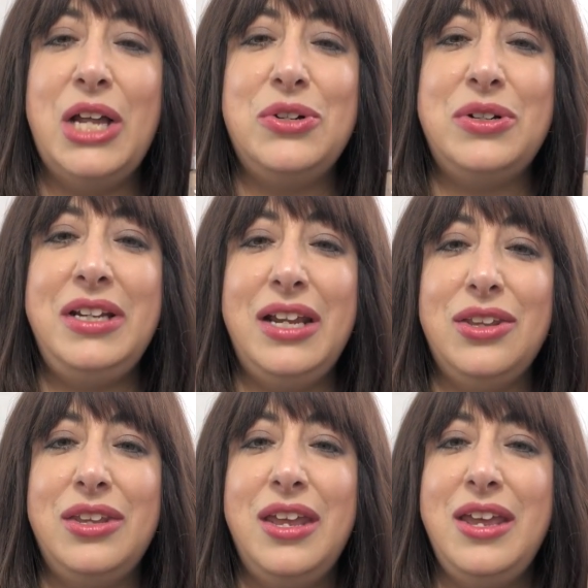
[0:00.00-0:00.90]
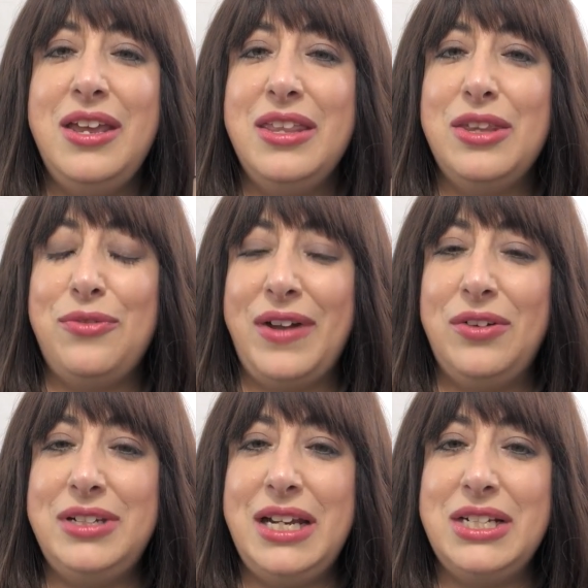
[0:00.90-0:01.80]
underneath the
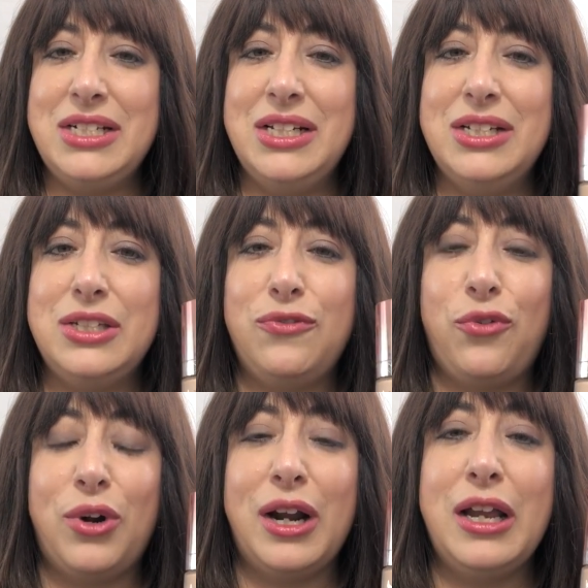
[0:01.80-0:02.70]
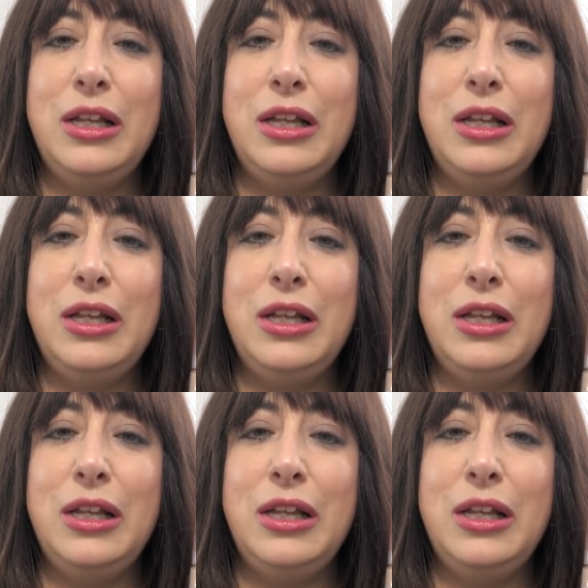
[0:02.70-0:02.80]
foundations for a